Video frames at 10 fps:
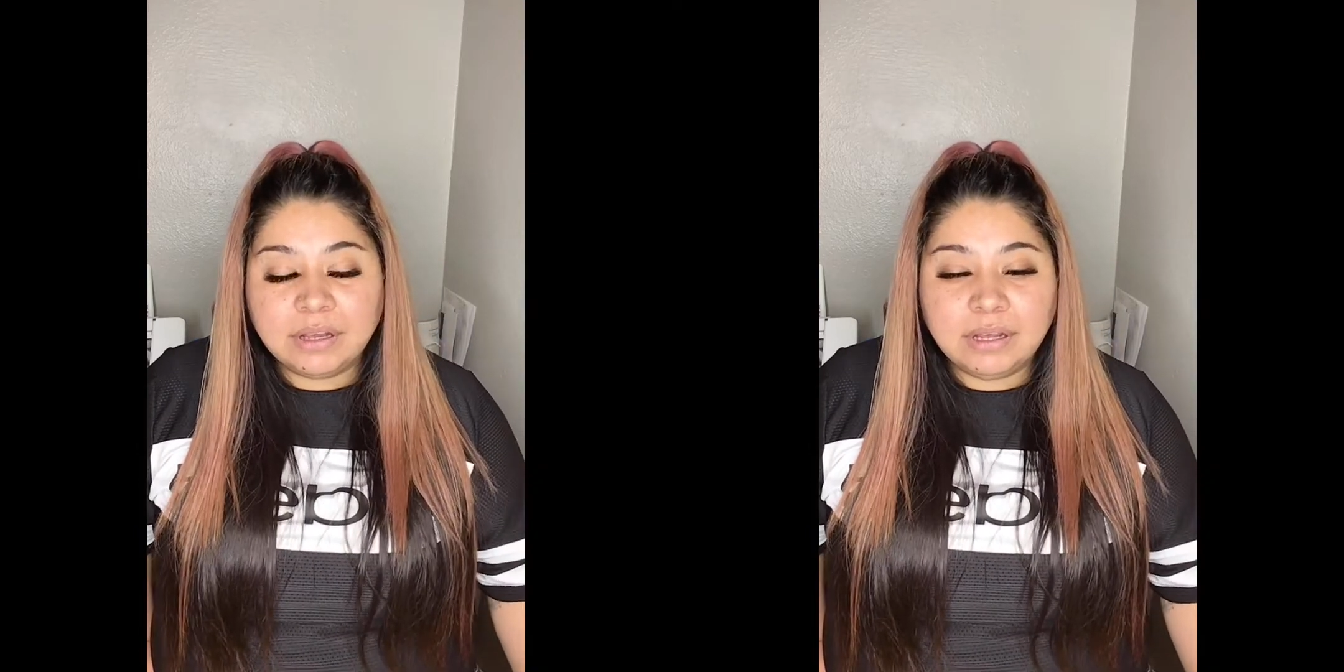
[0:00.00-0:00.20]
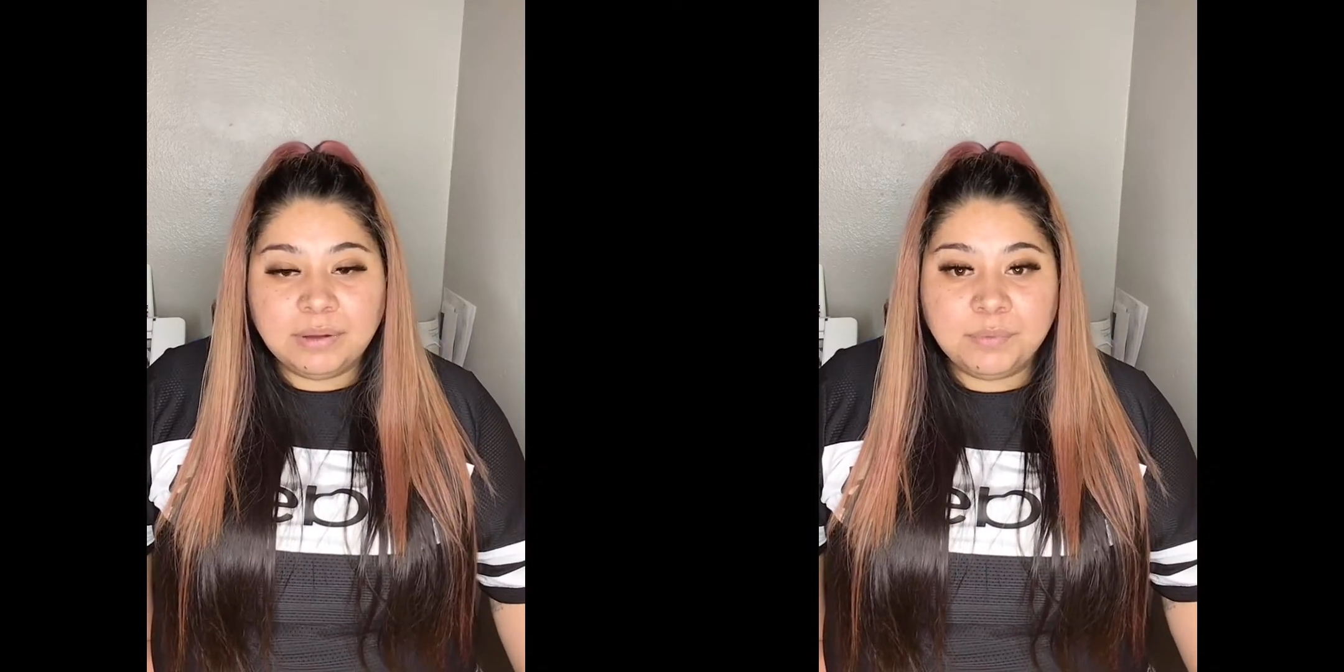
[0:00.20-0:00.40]

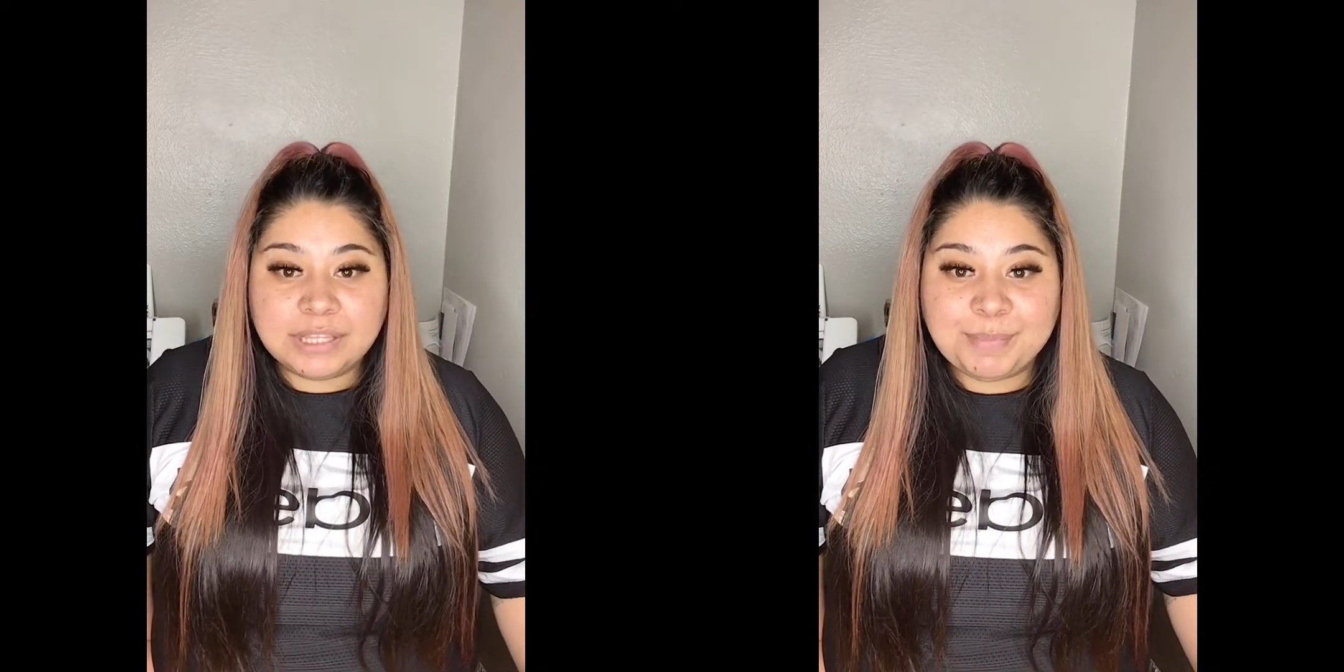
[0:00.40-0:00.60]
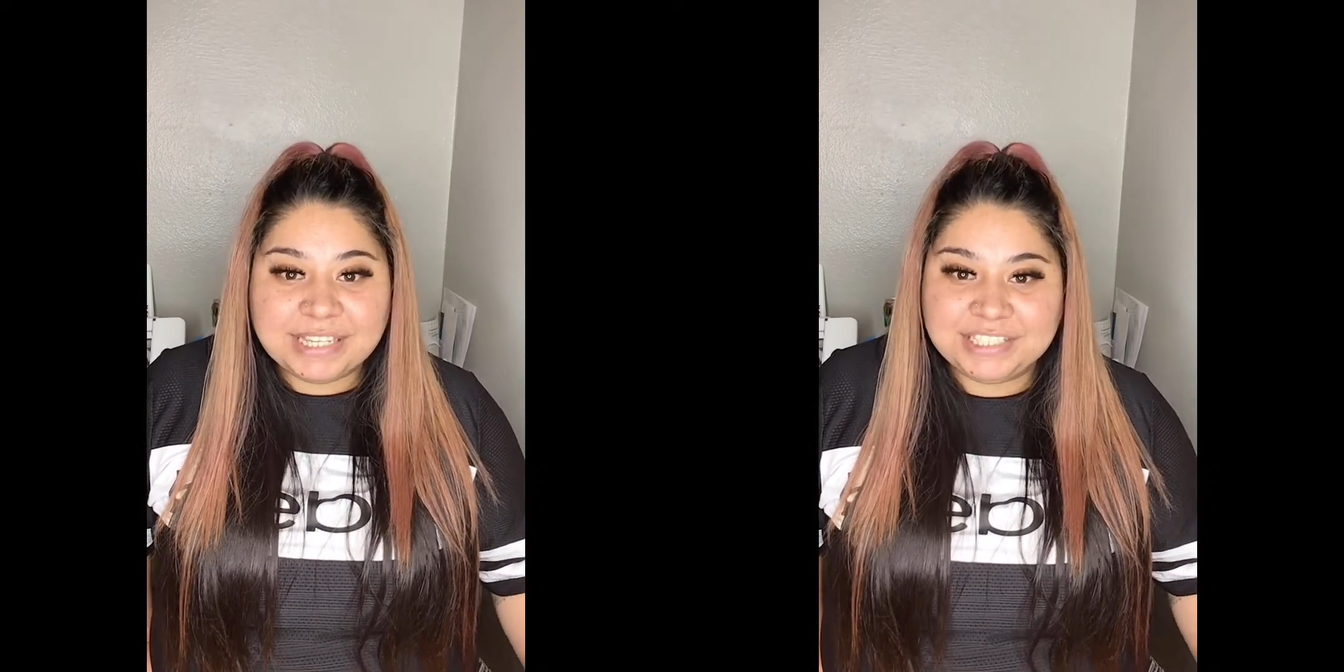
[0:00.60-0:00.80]
um,
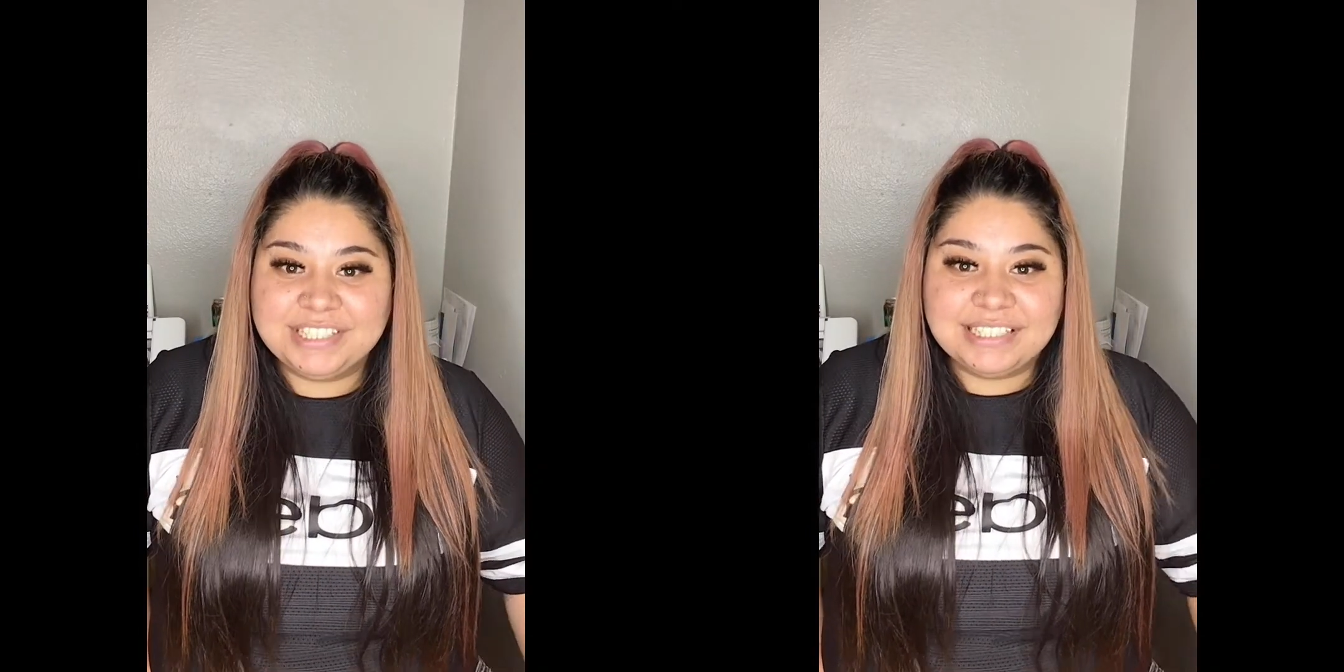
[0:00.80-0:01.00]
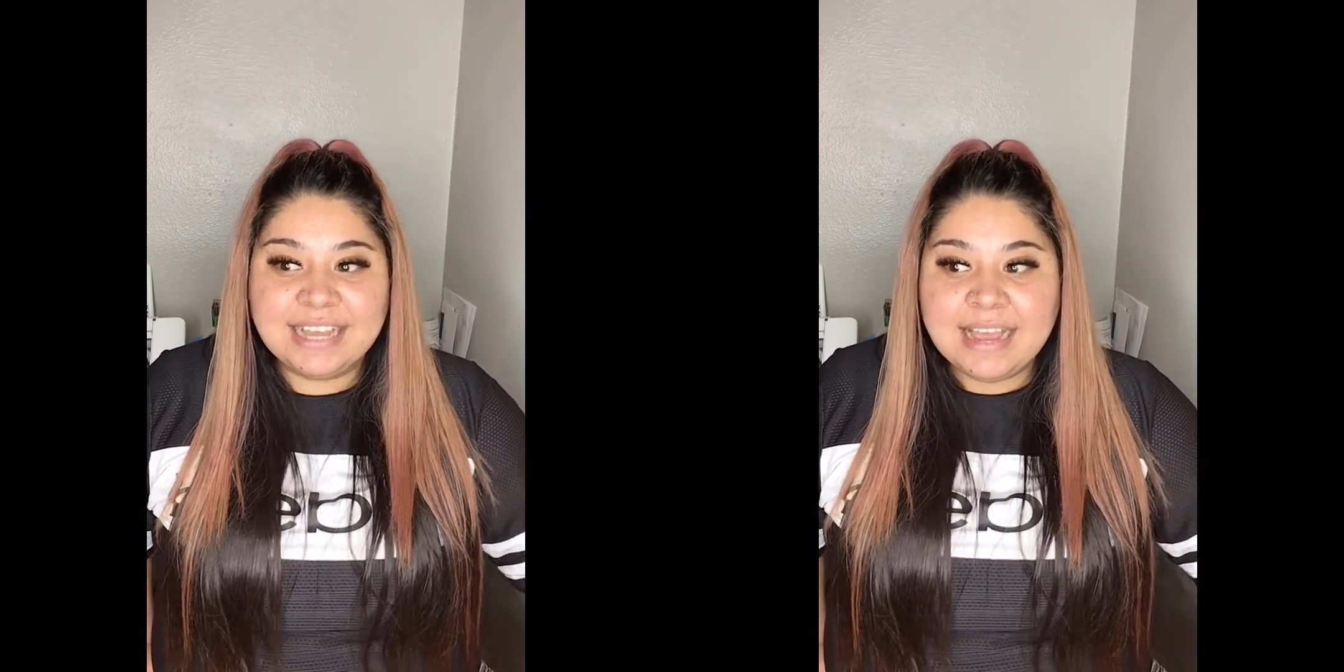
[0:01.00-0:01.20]
with the
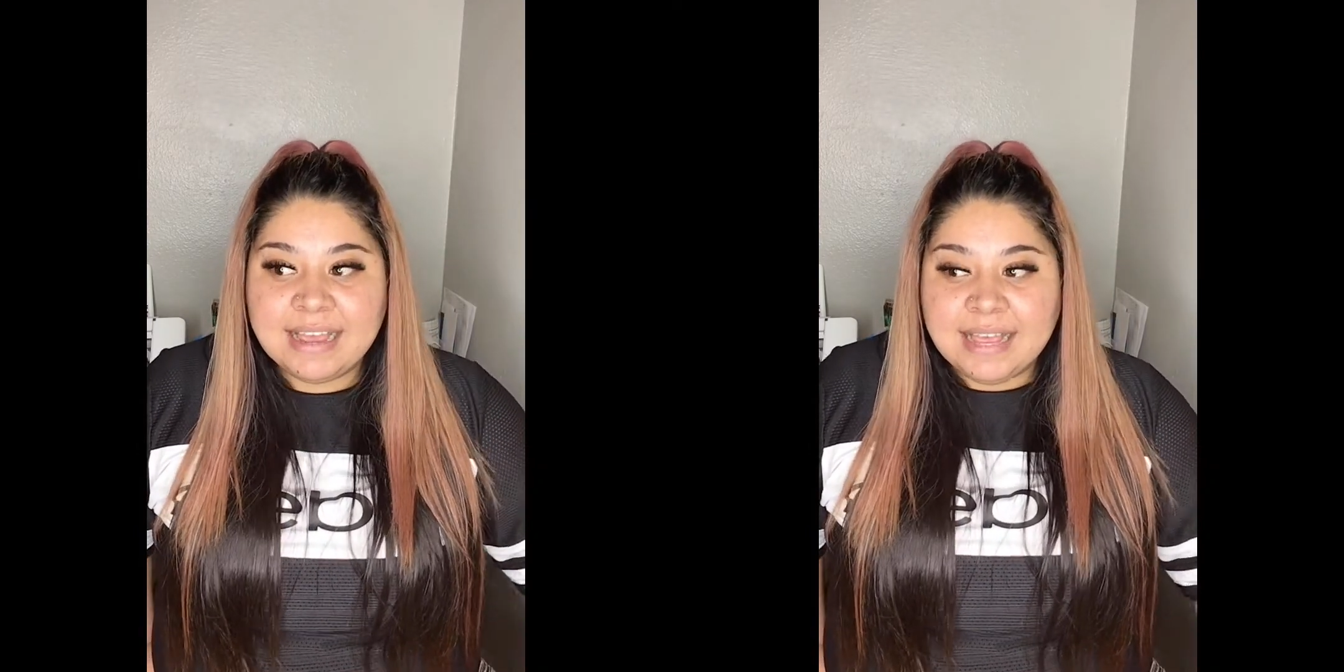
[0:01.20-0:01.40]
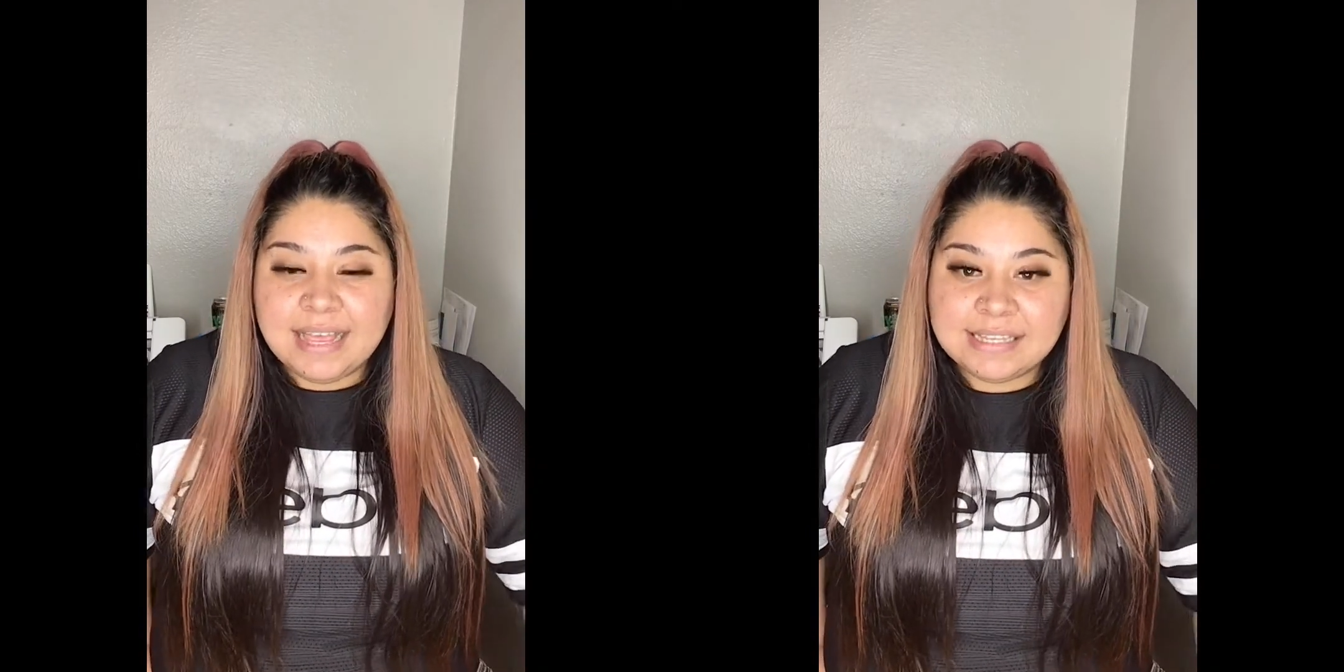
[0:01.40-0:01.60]
pictures
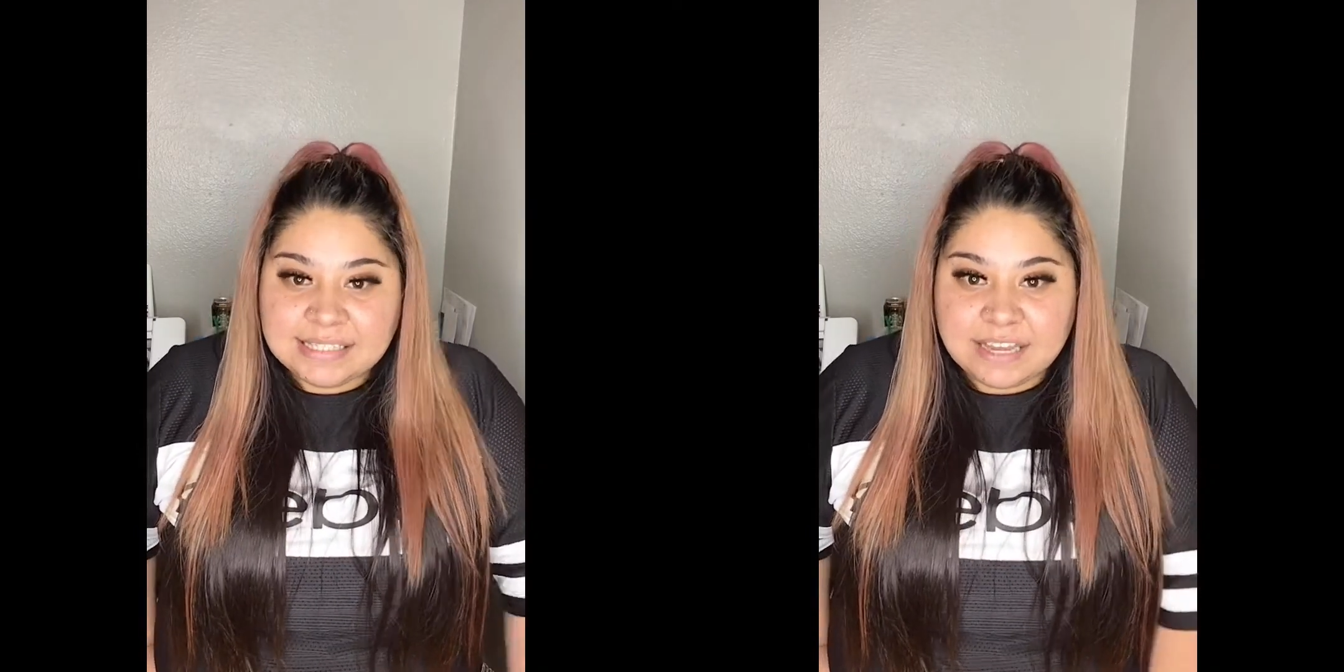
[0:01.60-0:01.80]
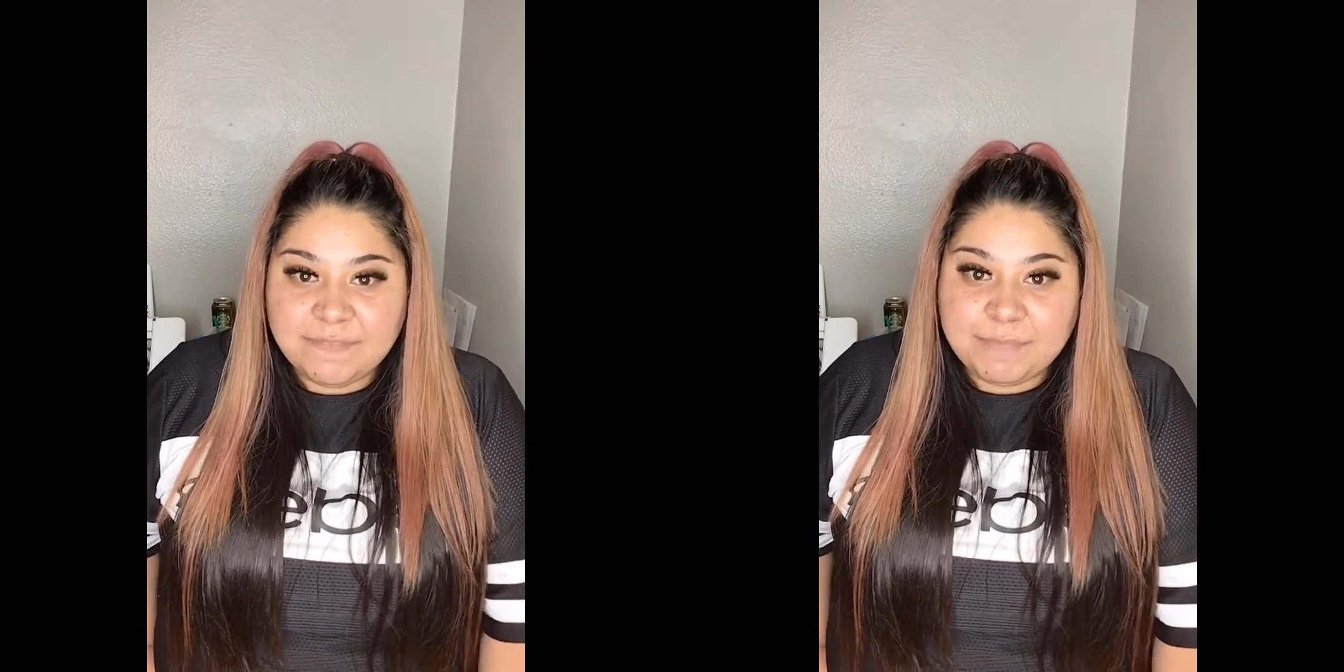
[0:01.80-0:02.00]

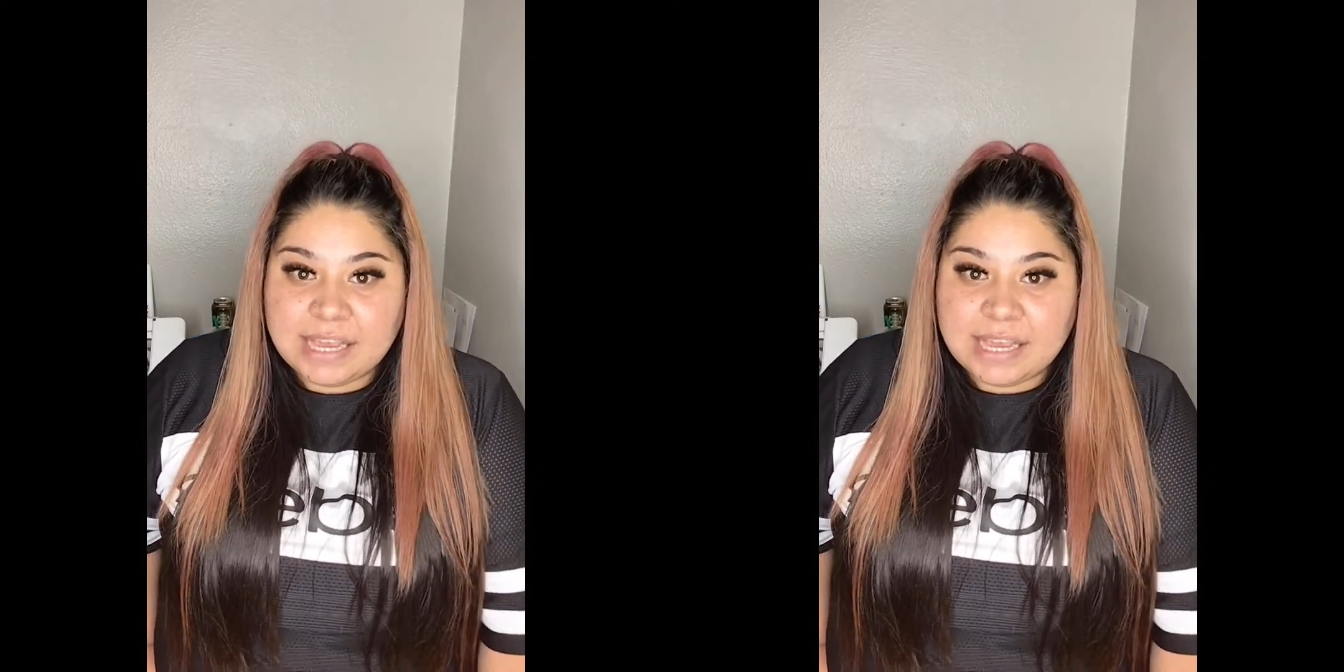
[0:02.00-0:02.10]
and stuff